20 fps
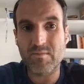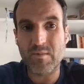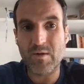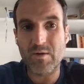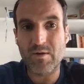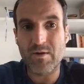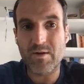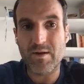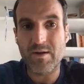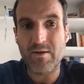
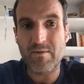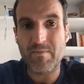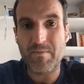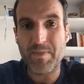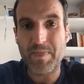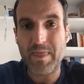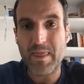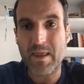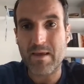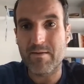Okay.
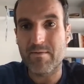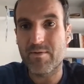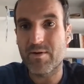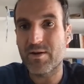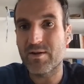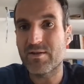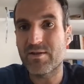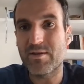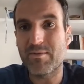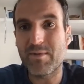
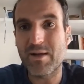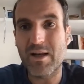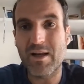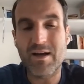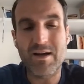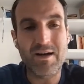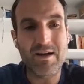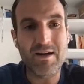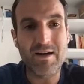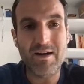Very
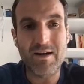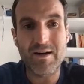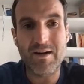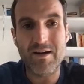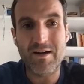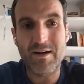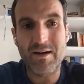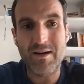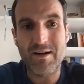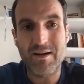
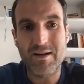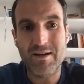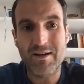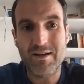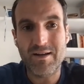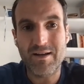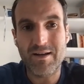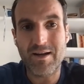similar